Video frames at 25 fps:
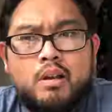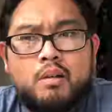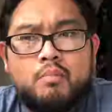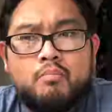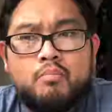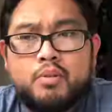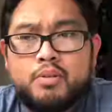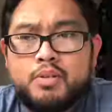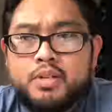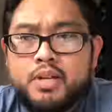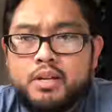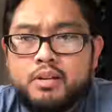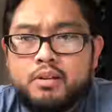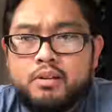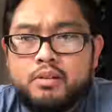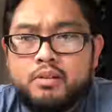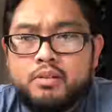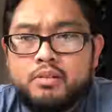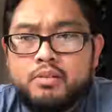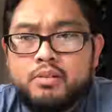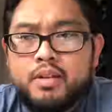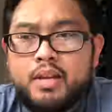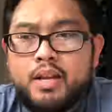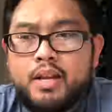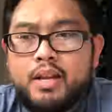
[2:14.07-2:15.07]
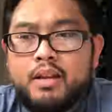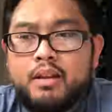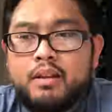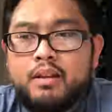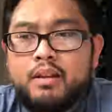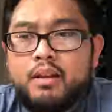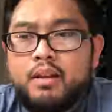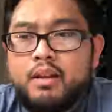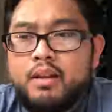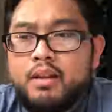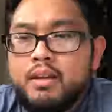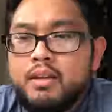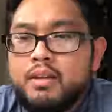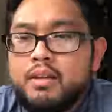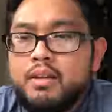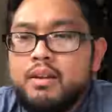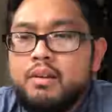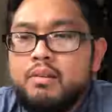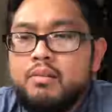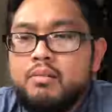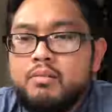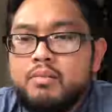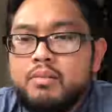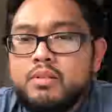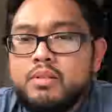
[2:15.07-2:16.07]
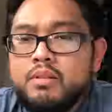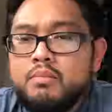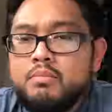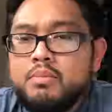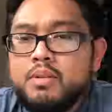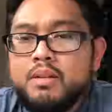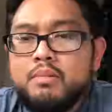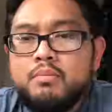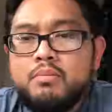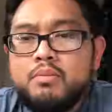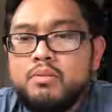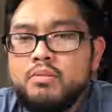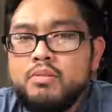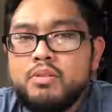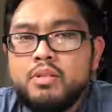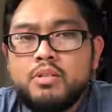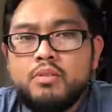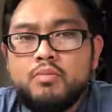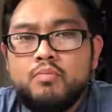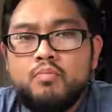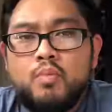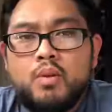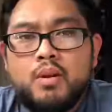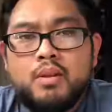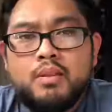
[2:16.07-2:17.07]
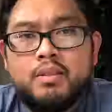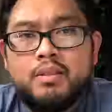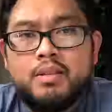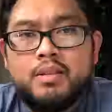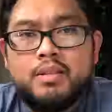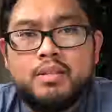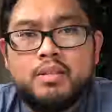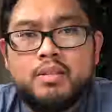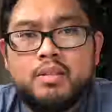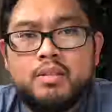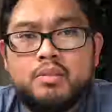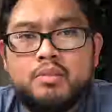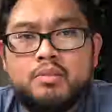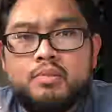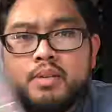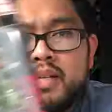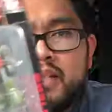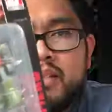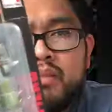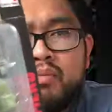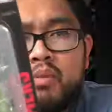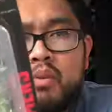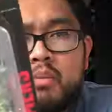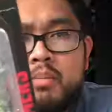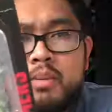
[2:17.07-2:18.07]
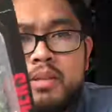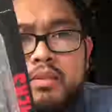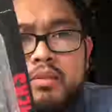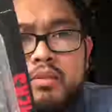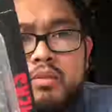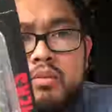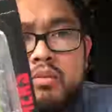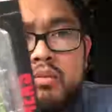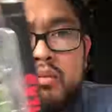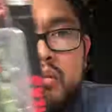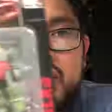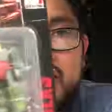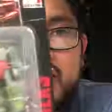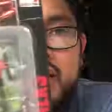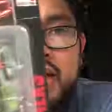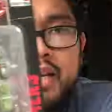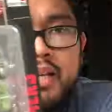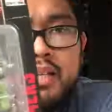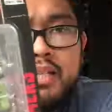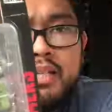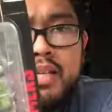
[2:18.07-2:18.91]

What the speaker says: Pretenders. And sometimes you just want things to transform into like a